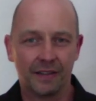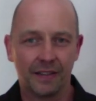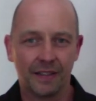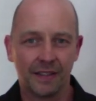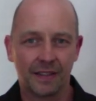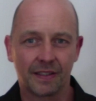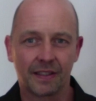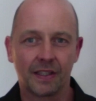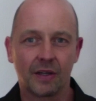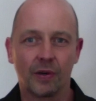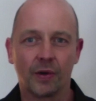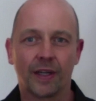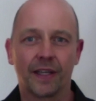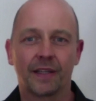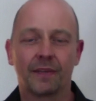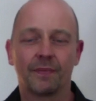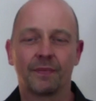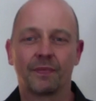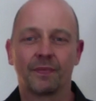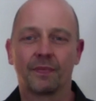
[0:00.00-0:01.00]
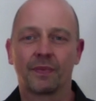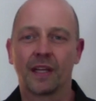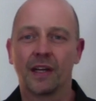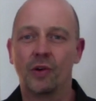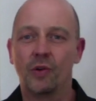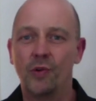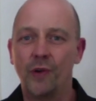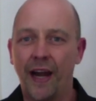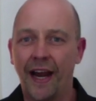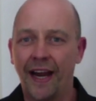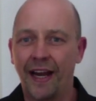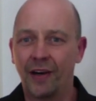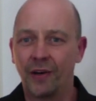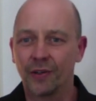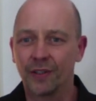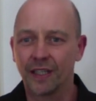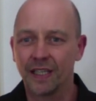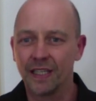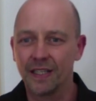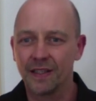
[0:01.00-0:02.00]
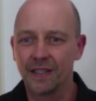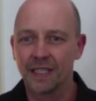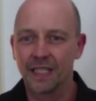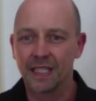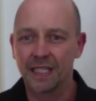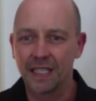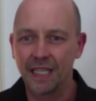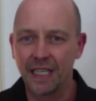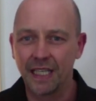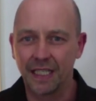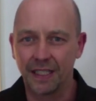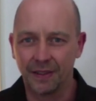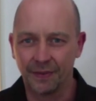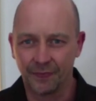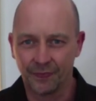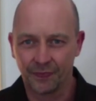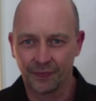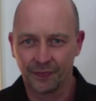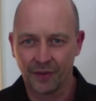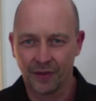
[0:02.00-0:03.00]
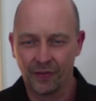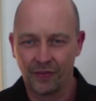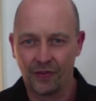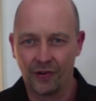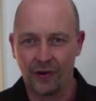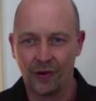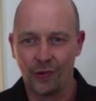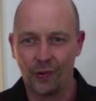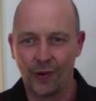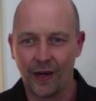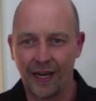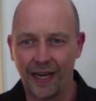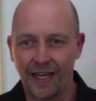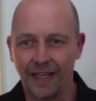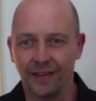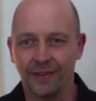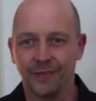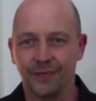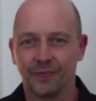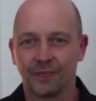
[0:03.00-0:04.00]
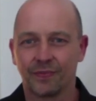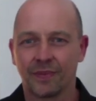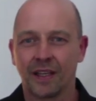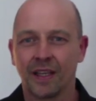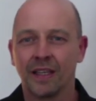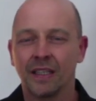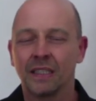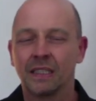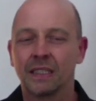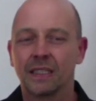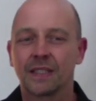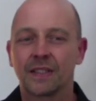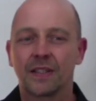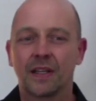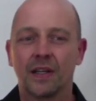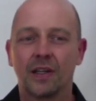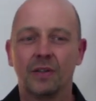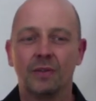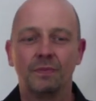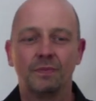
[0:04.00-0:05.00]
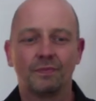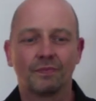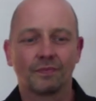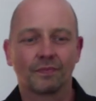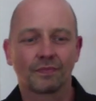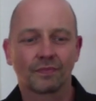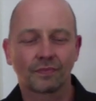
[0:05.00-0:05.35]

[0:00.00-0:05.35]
is going around in the scene for a while. So